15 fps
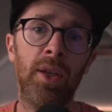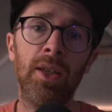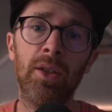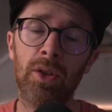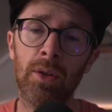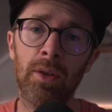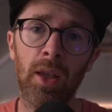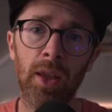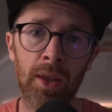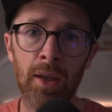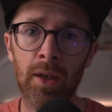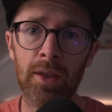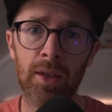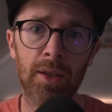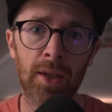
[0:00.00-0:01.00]
into the
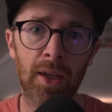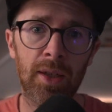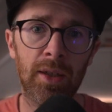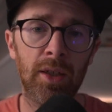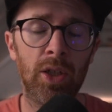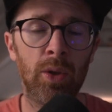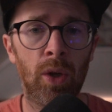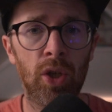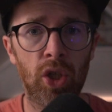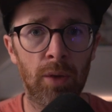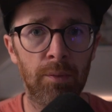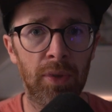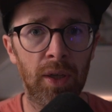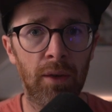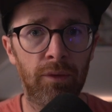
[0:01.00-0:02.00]
third container, you are
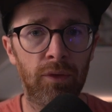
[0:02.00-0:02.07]
jumping